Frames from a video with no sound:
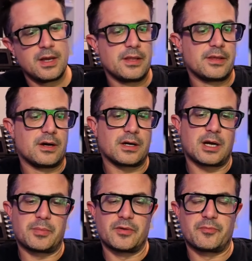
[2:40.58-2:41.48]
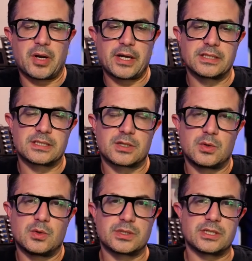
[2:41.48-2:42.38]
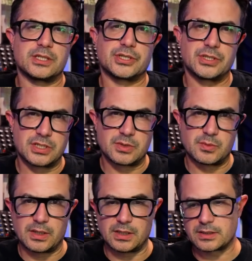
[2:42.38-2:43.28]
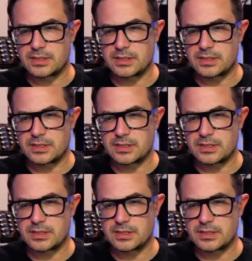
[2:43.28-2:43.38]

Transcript: There are a couple of plugins that cause issues as well.